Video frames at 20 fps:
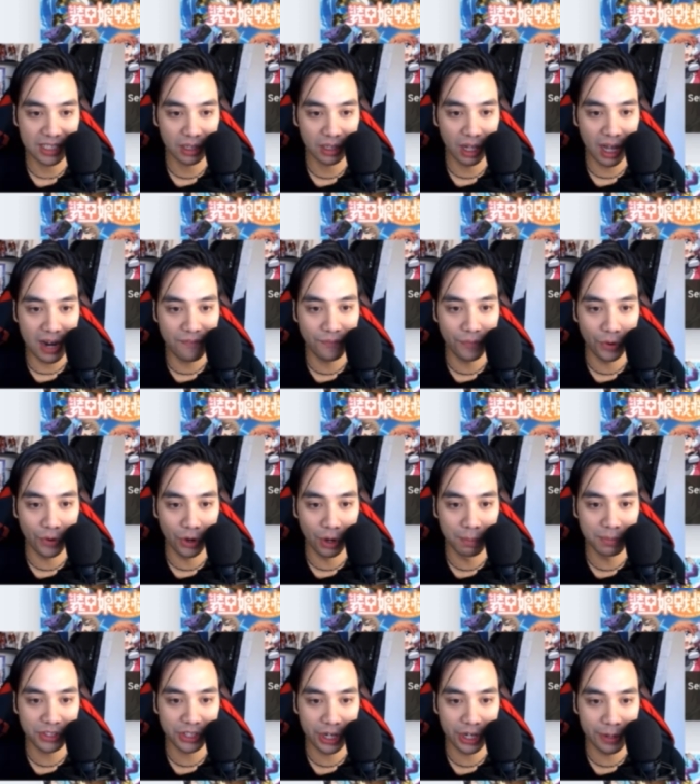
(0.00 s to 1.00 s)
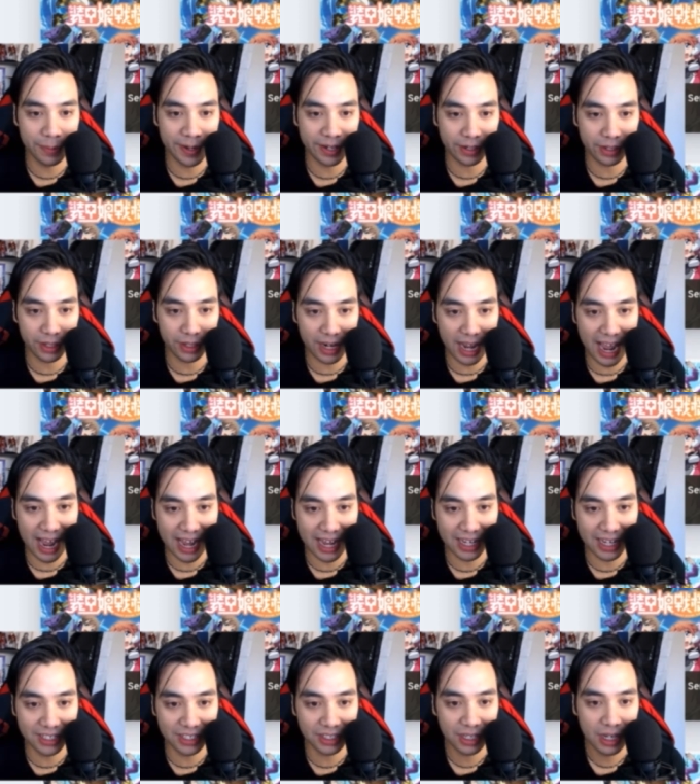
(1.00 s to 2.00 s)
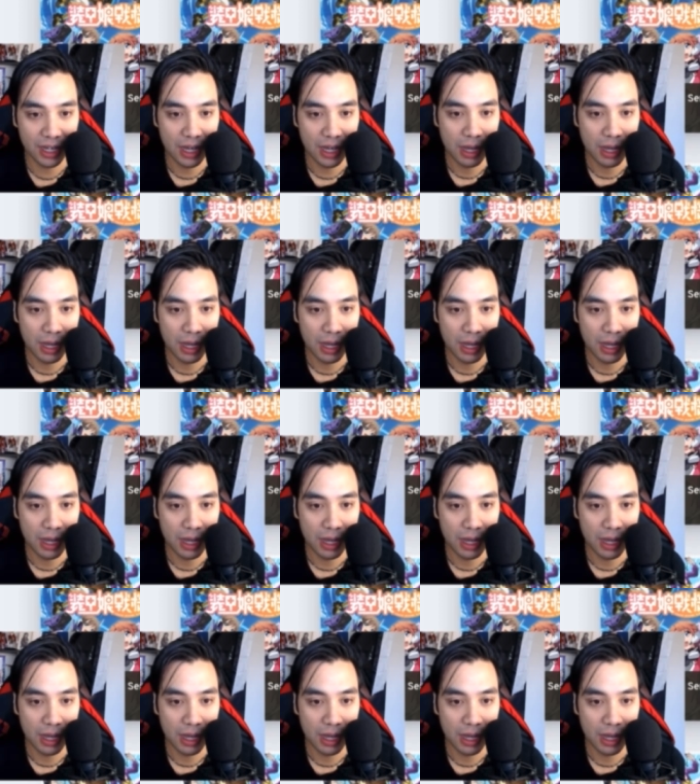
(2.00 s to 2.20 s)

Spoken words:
life forms known as